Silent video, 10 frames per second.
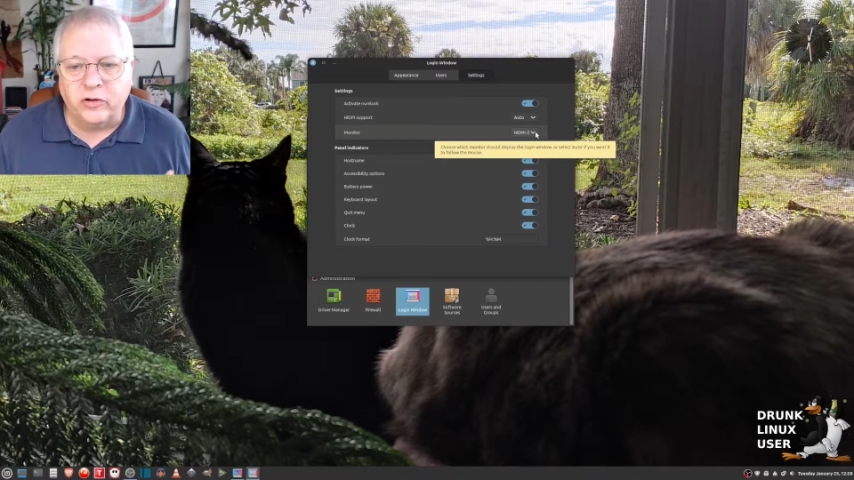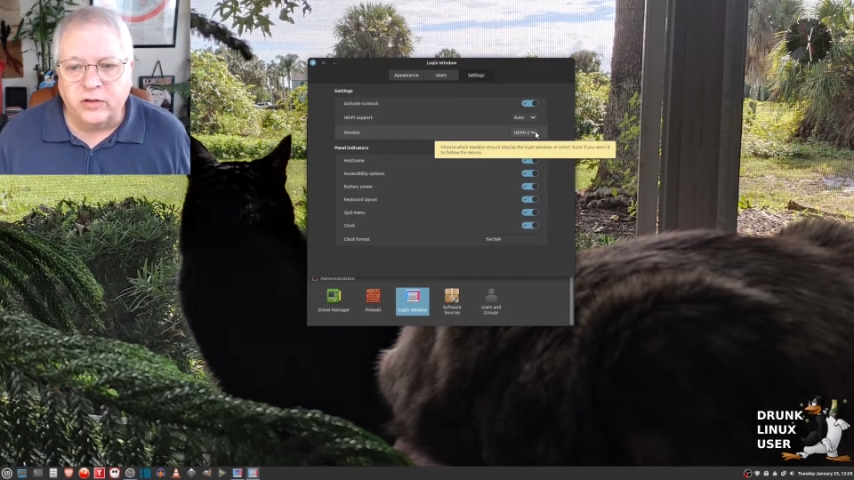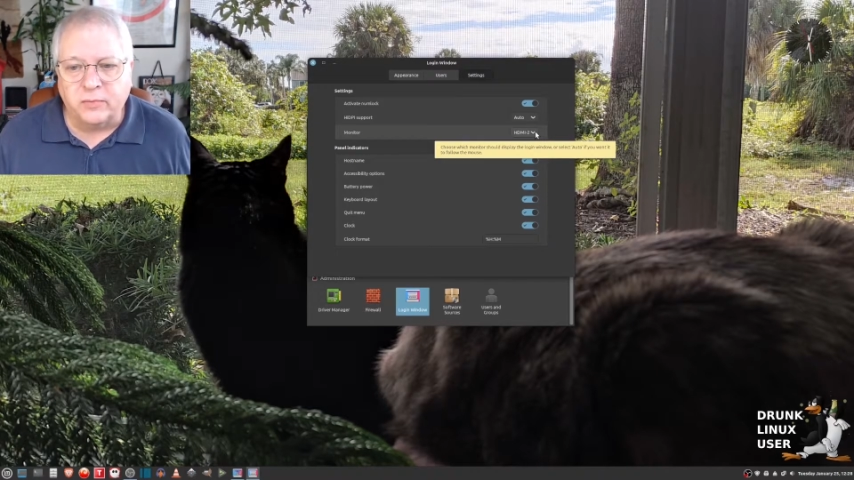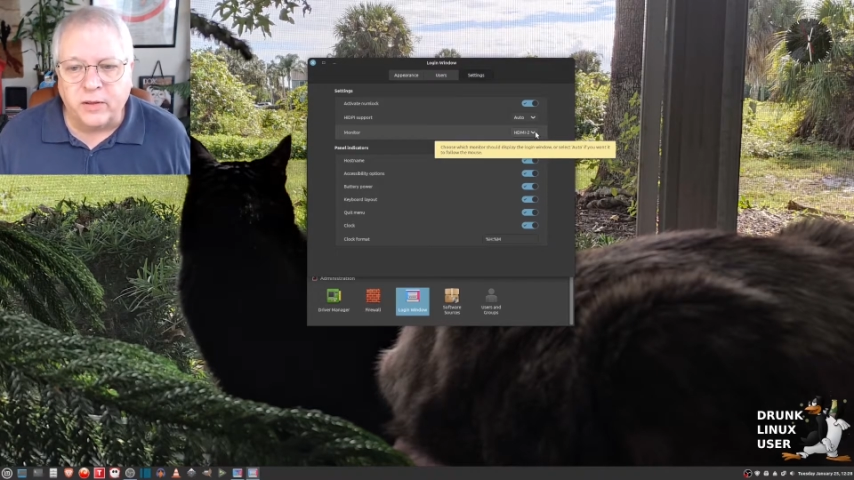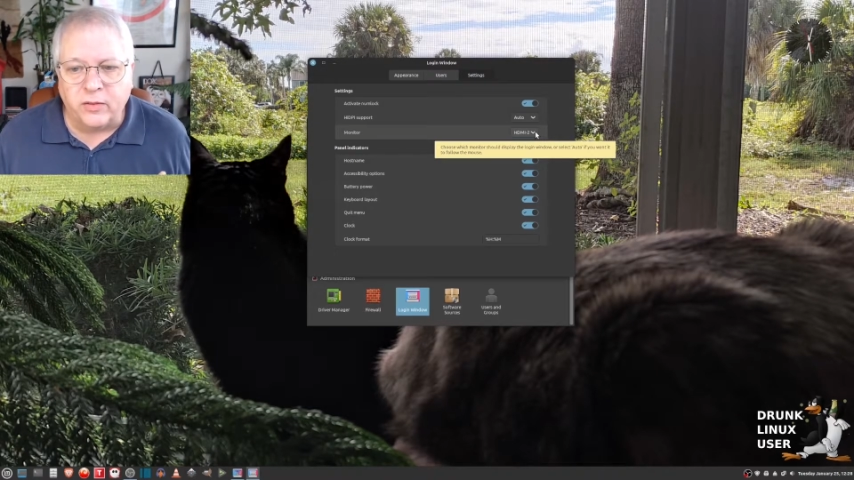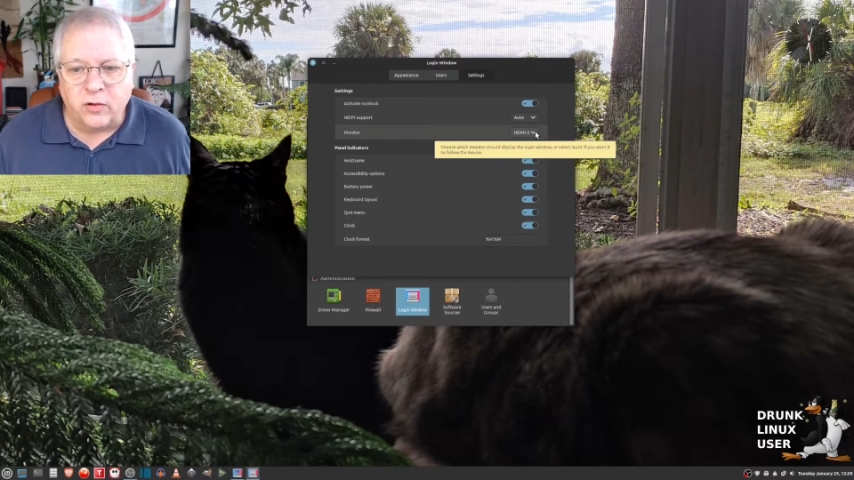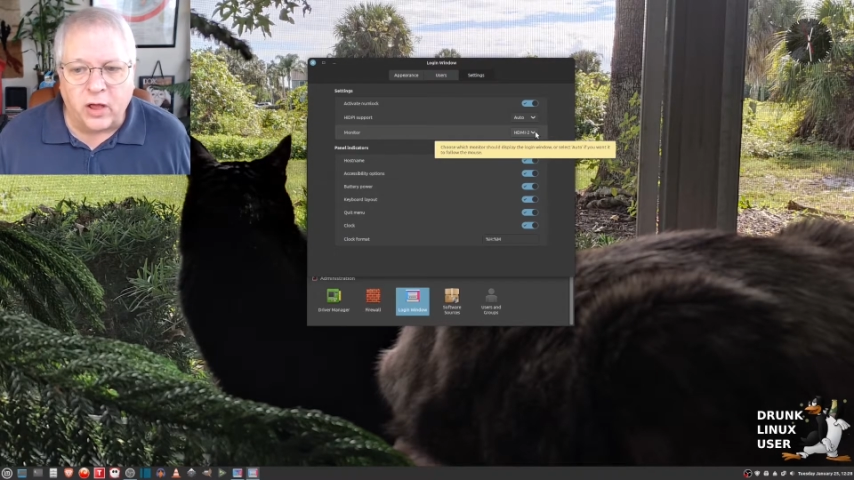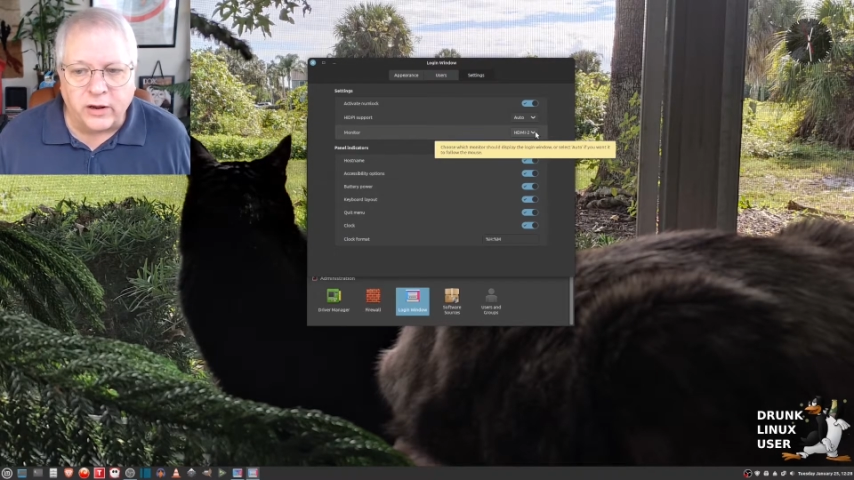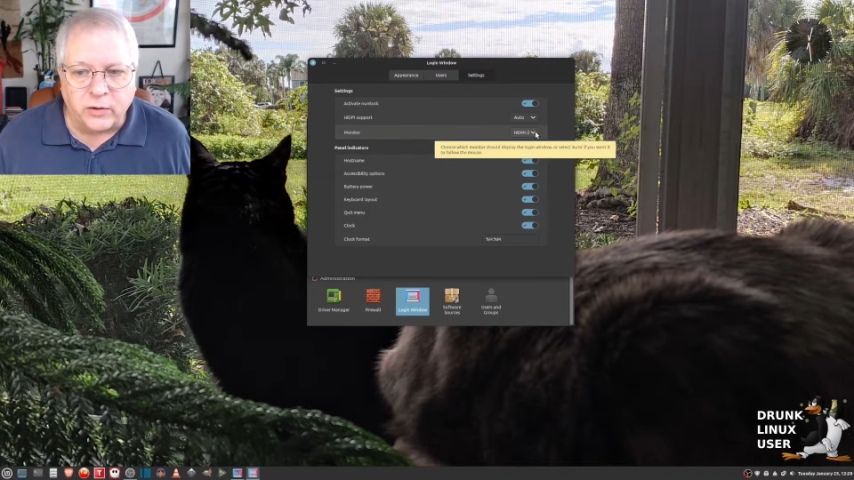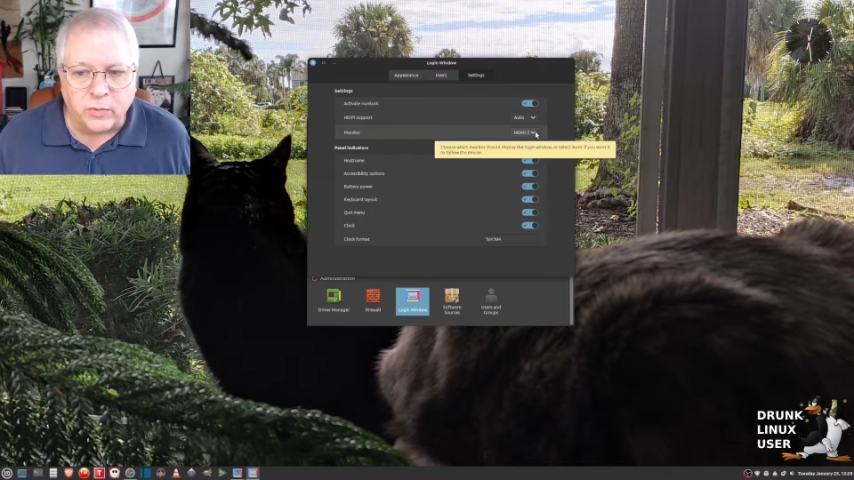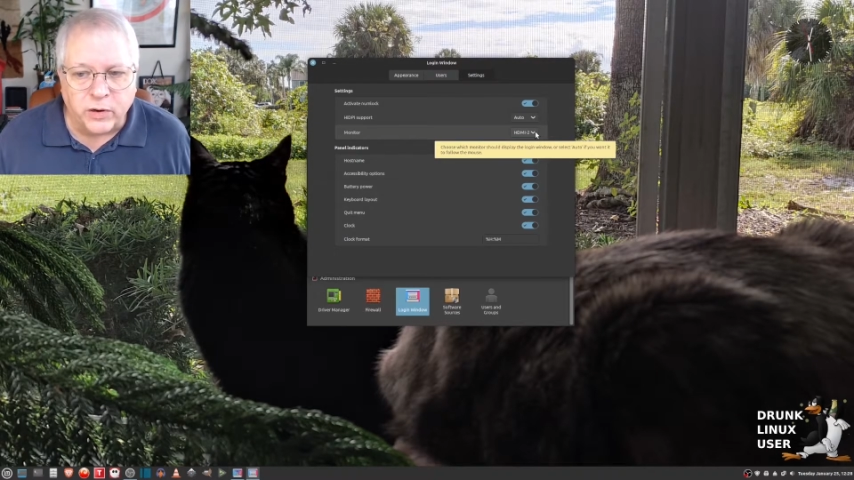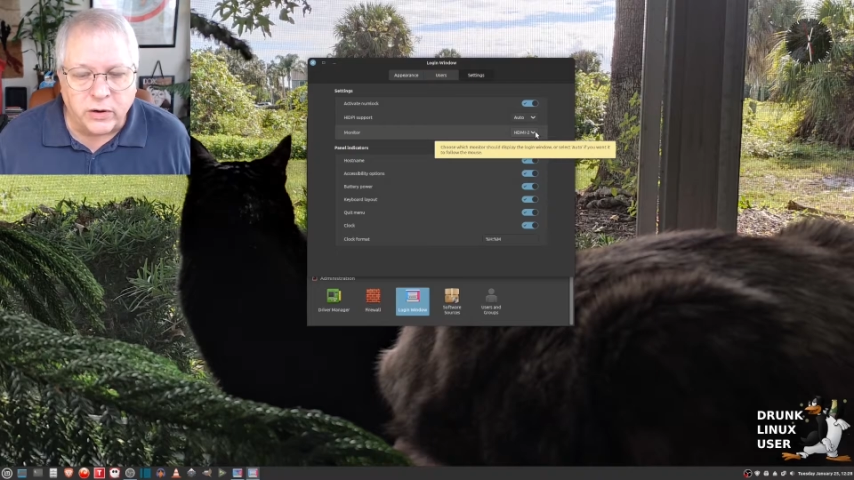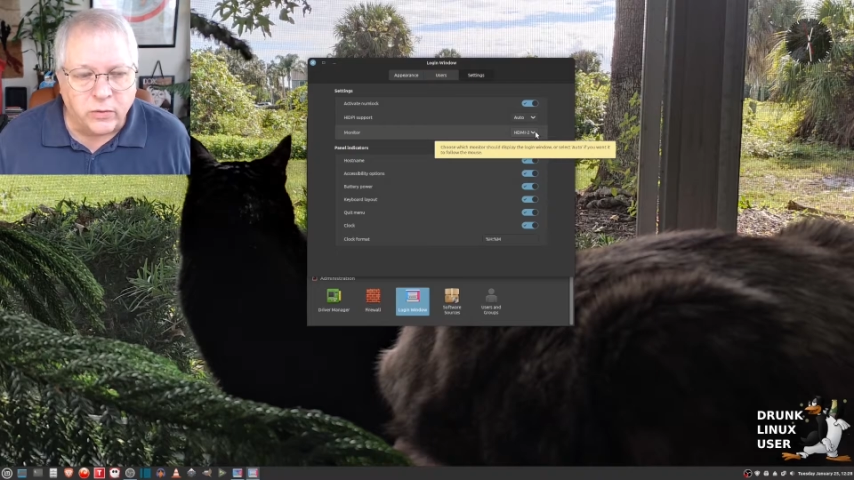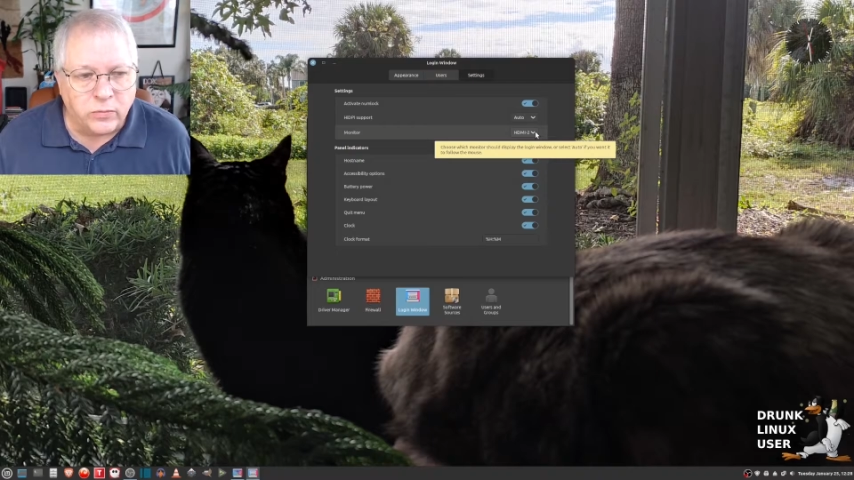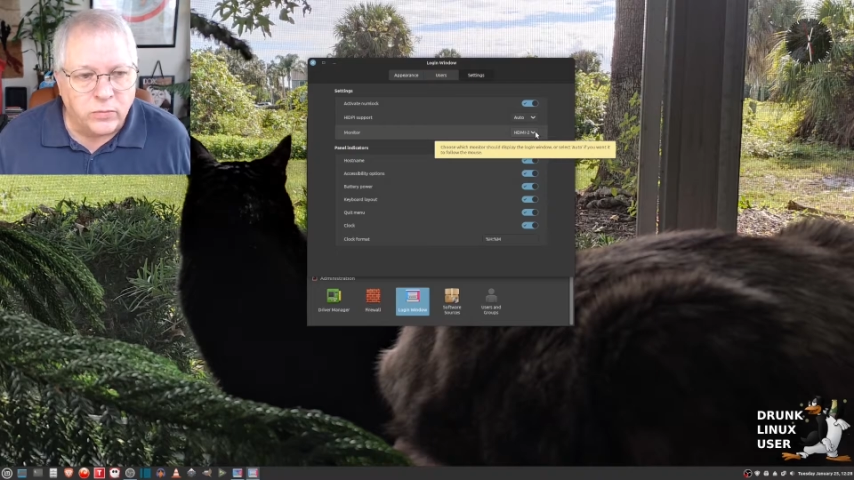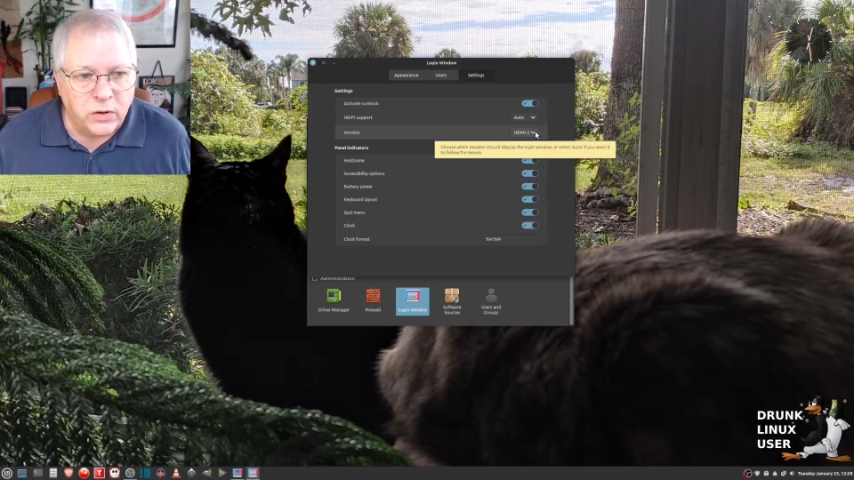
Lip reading: display the login window.